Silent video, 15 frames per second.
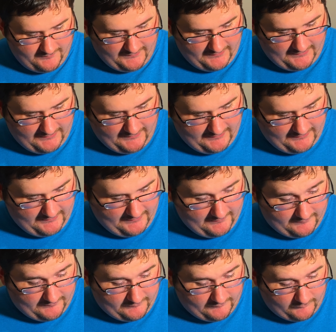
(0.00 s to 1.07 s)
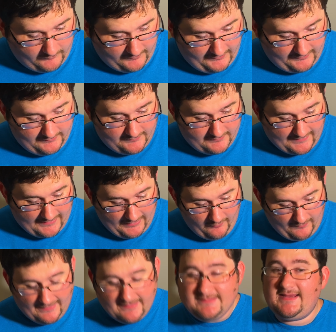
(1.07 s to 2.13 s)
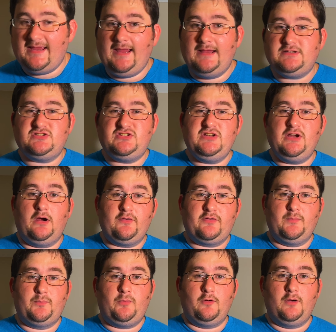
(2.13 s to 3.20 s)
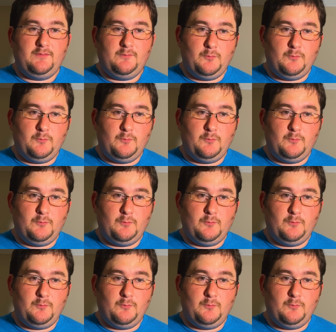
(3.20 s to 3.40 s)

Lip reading: The screen now has HDR support,